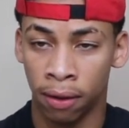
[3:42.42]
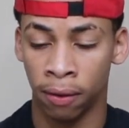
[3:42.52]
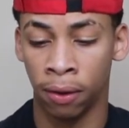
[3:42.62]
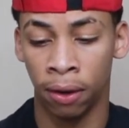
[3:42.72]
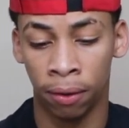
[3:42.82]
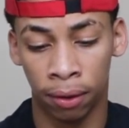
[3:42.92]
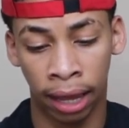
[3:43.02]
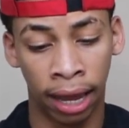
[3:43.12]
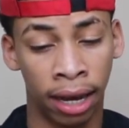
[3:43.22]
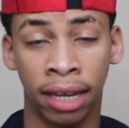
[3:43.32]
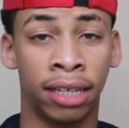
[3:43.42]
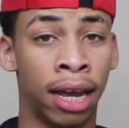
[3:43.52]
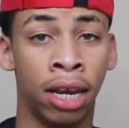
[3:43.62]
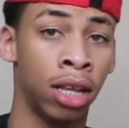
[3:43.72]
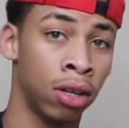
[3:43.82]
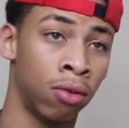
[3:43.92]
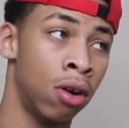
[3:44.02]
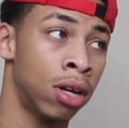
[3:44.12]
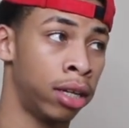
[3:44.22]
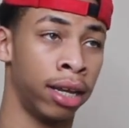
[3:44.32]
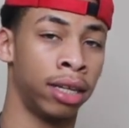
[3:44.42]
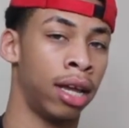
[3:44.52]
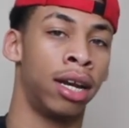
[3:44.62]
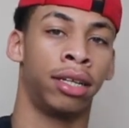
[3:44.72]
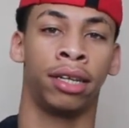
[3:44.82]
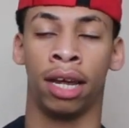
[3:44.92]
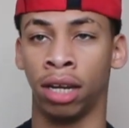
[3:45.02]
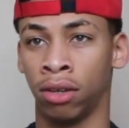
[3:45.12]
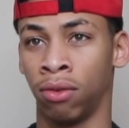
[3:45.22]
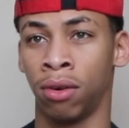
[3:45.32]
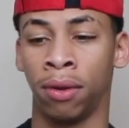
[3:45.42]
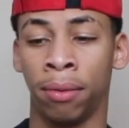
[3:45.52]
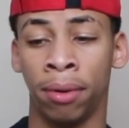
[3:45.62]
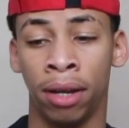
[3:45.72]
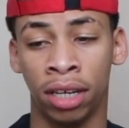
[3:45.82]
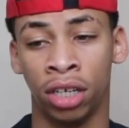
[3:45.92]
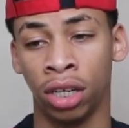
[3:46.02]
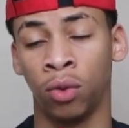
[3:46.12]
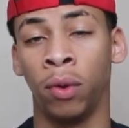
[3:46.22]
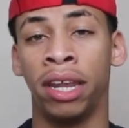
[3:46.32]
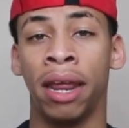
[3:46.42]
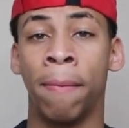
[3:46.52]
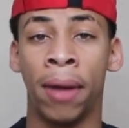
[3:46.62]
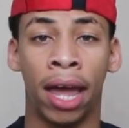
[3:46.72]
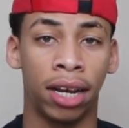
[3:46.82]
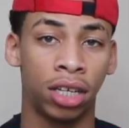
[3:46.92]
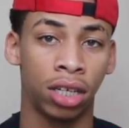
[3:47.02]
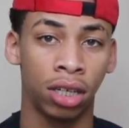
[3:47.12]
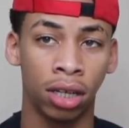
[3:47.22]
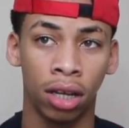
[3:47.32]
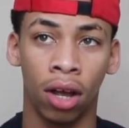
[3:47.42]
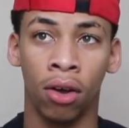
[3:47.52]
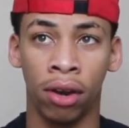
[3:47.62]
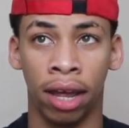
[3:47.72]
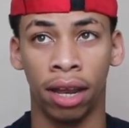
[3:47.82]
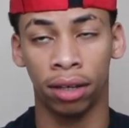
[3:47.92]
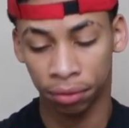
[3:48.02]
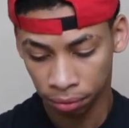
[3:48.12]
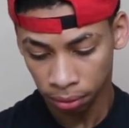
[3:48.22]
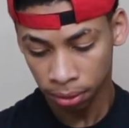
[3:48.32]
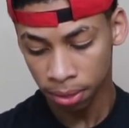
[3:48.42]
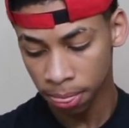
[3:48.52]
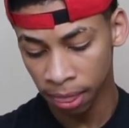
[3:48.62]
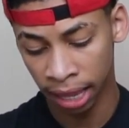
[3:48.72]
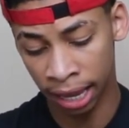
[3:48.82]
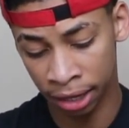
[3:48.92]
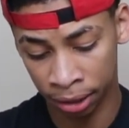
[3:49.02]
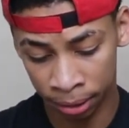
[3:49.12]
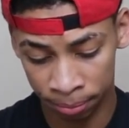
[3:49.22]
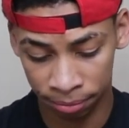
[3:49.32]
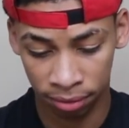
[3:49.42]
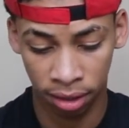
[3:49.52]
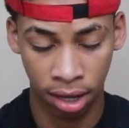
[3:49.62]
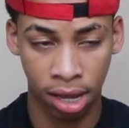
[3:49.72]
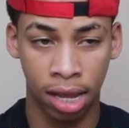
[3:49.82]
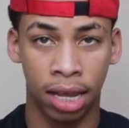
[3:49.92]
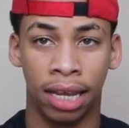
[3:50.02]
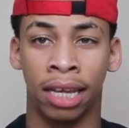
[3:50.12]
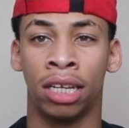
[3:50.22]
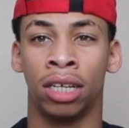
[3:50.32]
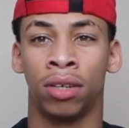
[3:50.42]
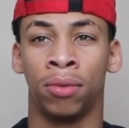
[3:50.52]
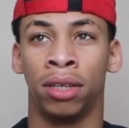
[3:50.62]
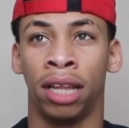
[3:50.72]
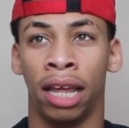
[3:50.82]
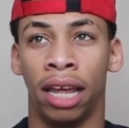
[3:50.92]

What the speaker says: You know, and it's nothing wrong. It's honestly not nothing wrong with it, but it's just we didn't match on that, and it just was